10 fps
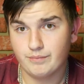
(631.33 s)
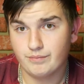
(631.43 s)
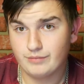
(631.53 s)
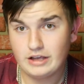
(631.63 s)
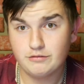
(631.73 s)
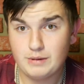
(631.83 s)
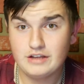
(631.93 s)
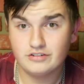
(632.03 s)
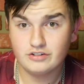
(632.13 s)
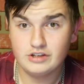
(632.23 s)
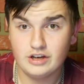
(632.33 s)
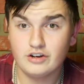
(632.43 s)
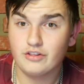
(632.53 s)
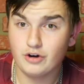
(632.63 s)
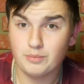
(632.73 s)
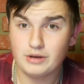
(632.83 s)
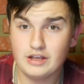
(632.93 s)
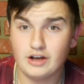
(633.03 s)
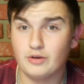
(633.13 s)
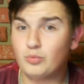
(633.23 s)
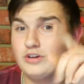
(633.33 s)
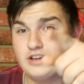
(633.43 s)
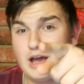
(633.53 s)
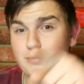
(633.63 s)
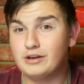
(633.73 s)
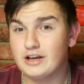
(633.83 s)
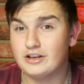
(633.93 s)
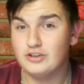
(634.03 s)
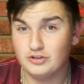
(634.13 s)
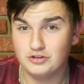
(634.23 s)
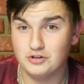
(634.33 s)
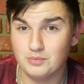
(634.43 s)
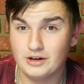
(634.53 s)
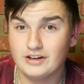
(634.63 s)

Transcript: that's basically another update on what's happening on YouTube.